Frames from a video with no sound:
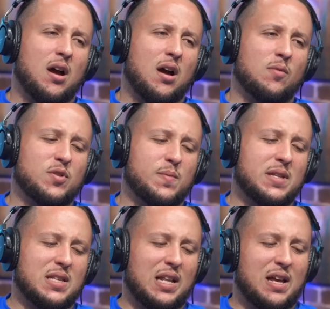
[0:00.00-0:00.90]
which
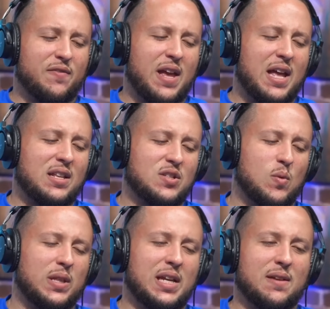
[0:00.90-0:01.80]
means the left hand is the
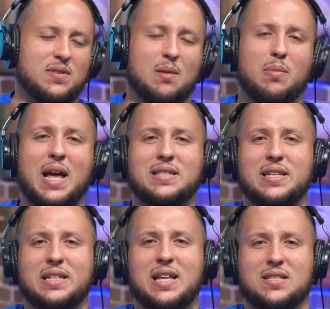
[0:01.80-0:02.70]
one that gives the
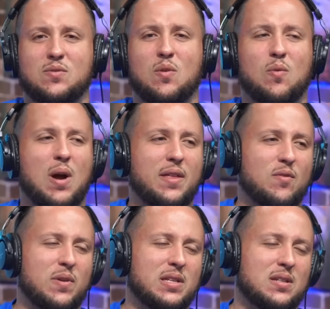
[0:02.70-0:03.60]
blessing. That's the
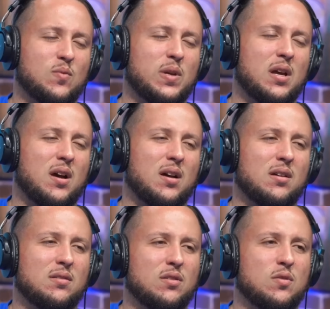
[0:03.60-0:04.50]
reason we
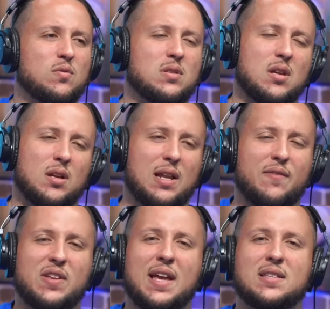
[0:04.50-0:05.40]
use the
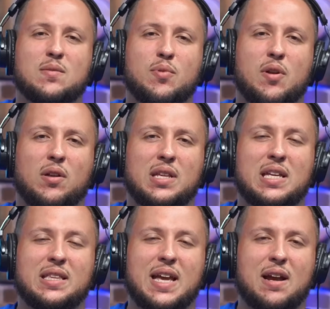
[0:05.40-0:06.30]
left hand to put on the
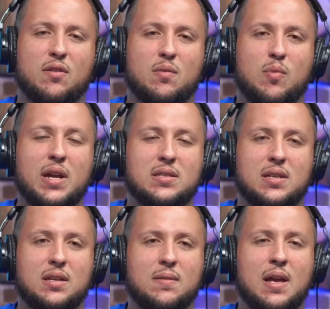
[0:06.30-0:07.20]
ide, the
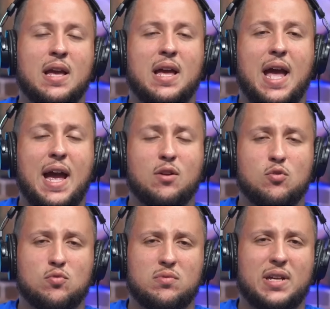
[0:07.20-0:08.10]
bracelet. Egun